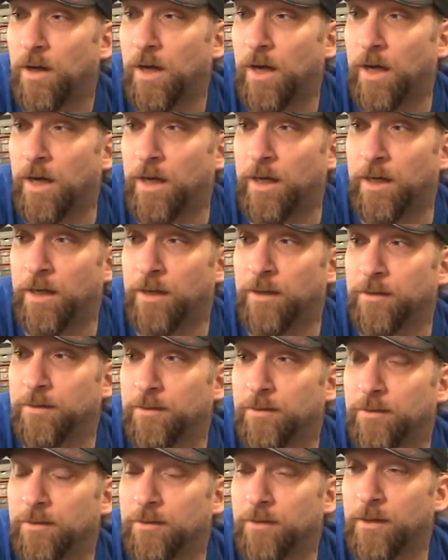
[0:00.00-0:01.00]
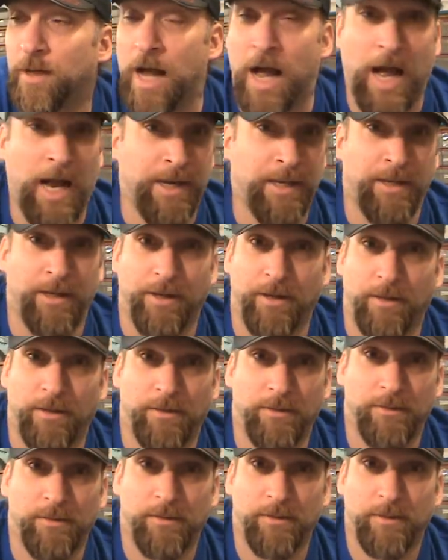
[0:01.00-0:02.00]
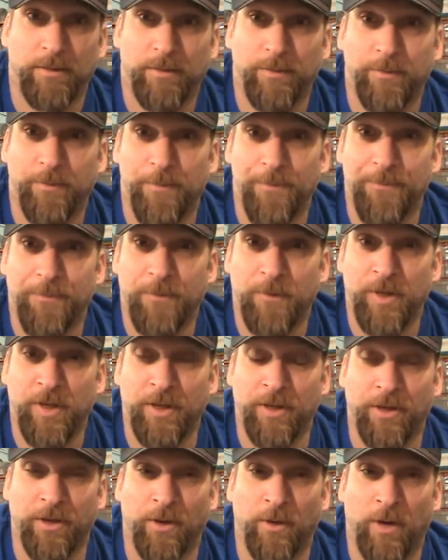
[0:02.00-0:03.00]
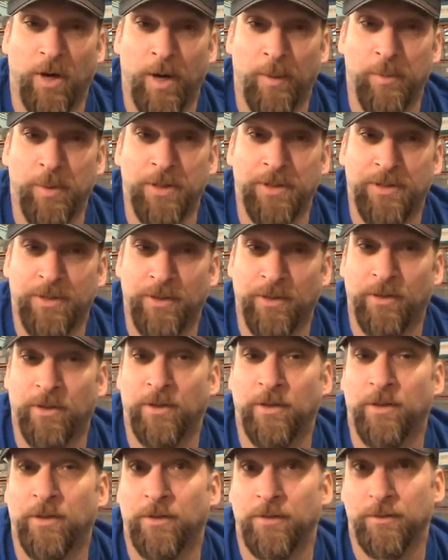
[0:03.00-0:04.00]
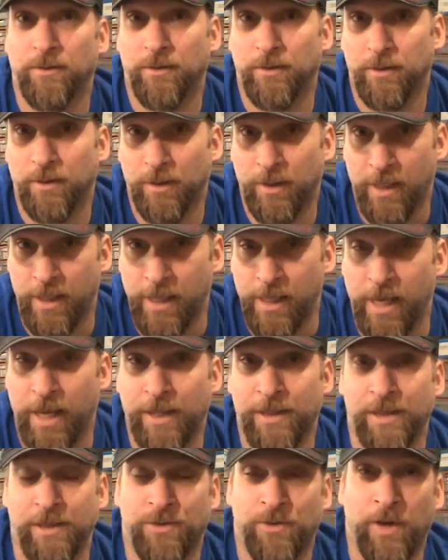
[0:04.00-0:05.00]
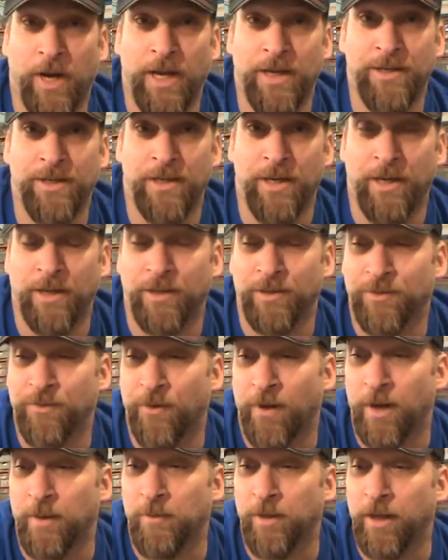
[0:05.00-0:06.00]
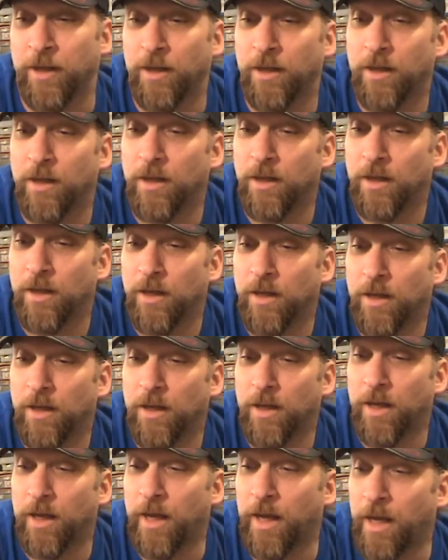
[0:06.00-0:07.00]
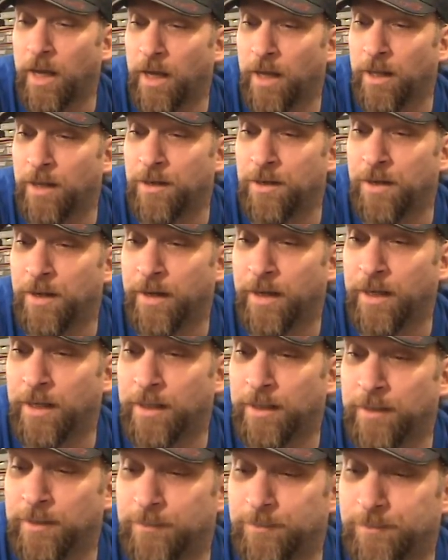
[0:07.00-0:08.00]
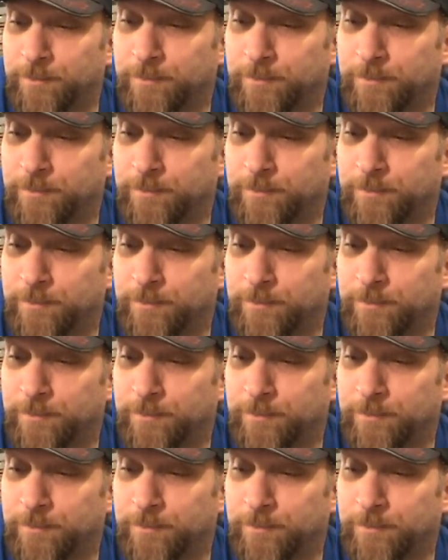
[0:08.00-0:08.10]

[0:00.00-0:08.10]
on here, you know, up until he had that tragedy in his family. And I,